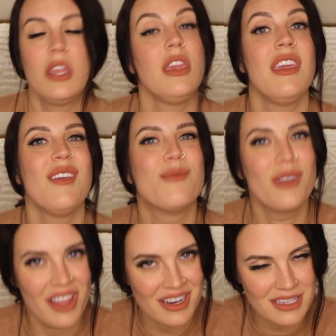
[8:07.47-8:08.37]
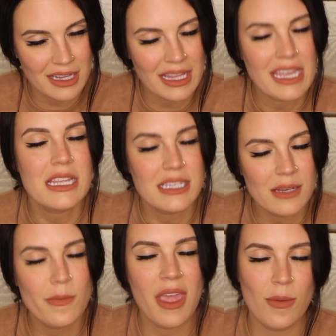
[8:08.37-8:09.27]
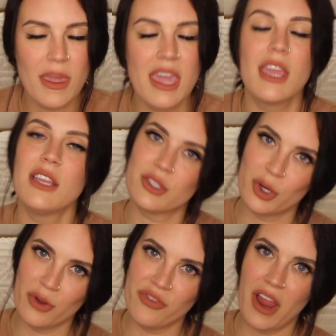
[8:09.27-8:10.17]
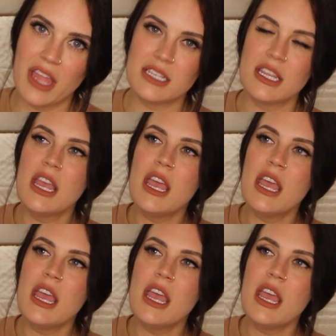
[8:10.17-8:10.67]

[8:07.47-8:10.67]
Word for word: he reluctantly did make me his girlfriend.